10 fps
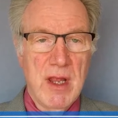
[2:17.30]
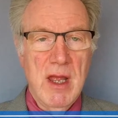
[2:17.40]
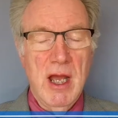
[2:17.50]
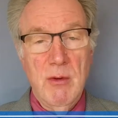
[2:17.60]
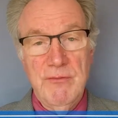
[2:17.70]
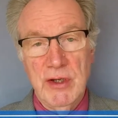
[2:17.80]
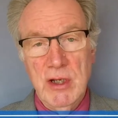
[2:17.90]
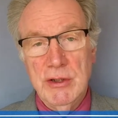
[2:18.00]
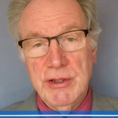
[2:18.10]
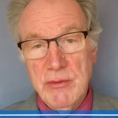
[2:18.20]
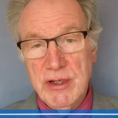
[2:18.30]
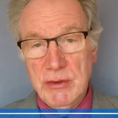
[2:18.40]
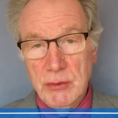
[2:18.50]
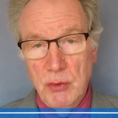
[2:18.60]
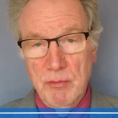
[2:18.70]
However, don't
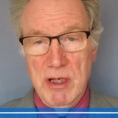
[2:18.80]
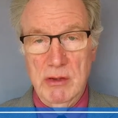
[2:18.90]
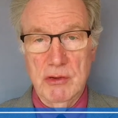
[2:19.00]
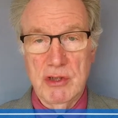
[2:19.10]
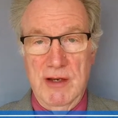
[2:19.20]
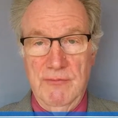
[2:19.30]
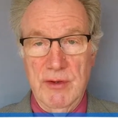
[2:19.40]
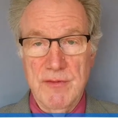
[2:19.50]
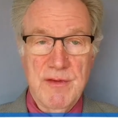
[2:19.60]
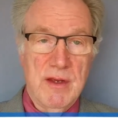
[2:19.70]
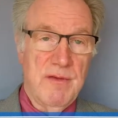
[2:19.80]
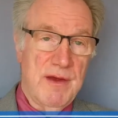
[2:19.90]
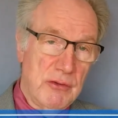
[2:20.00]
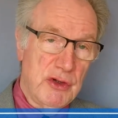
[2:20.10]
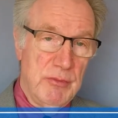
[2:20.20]
ignore male travellers, as
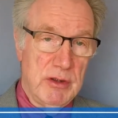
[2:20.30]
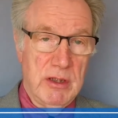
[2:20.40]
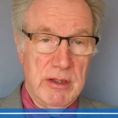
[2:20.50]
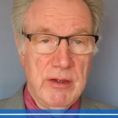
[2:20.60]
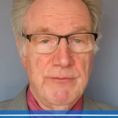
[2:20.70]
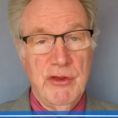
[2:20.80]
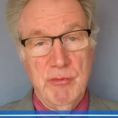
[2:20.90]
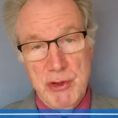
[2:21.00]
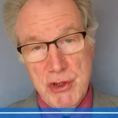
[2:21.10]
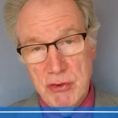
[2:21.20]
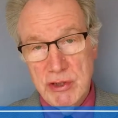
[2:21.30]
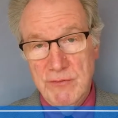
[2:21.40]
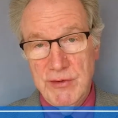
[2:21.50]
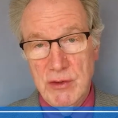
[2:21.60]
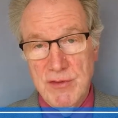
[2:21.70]
ultimately, for the majority
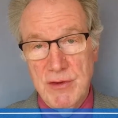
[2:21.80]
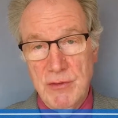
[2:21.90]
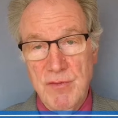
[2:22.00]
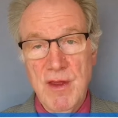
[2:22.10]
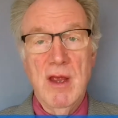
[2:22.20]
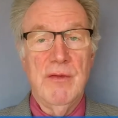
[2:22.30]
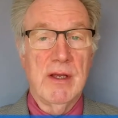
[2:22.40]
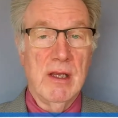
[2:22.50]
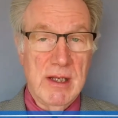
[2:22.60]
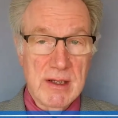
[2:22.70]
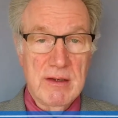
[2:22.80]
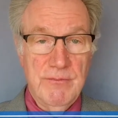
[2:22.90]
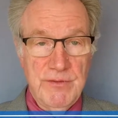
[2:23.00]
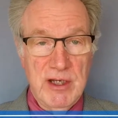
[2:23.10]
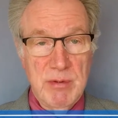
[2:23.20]
of hotels, the collective
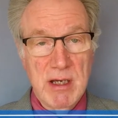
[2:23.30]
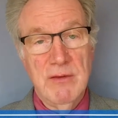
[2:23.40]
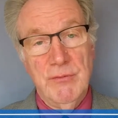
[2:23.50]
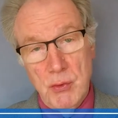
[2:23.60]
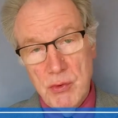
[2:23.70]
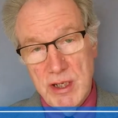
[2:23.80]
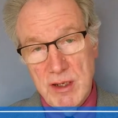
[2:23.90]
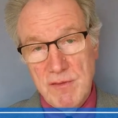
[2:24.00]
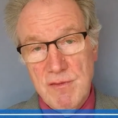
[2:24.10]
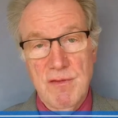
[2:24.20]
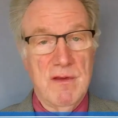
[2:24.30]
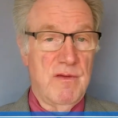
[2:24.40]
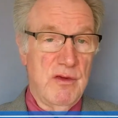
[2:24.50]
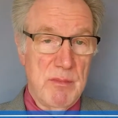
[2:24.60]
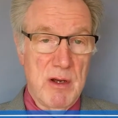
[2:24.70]
feedback of all guests is
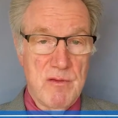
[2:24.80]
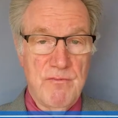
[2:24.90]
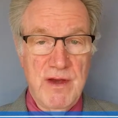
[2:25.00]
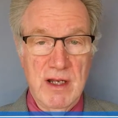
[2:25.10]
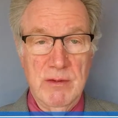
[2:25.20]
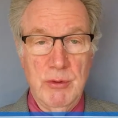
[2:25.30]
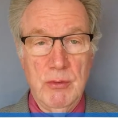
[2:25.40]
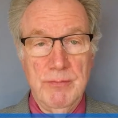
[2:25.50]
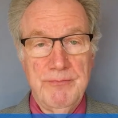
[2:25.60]
the most valuable.